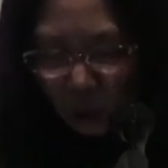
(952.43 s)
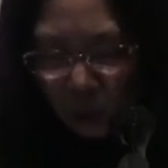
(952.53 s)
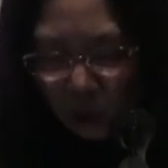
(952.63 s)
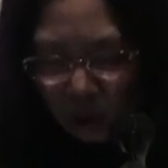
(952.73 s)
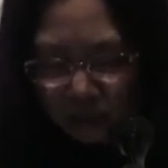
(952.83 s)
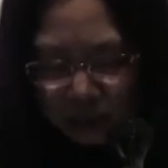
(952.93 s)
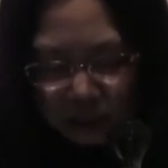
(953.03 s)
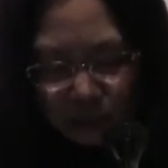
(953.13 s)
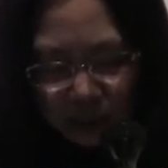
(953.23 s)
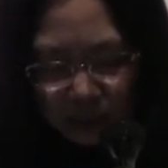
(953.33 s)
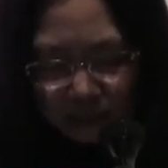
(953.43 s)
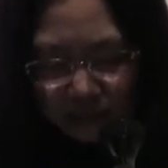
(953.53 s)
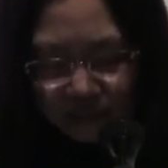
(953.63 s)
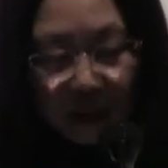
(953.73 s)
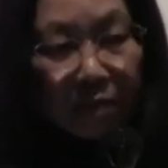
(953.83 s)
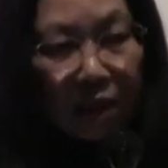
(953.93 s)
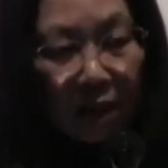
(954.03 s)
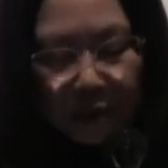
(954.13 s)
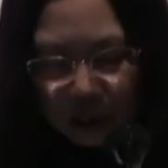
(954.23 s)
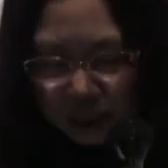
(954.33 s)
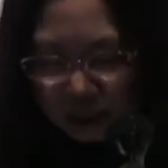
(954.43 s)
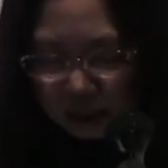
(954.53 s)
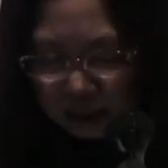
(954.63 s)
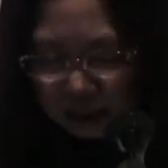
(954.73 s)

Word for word: or between film subject,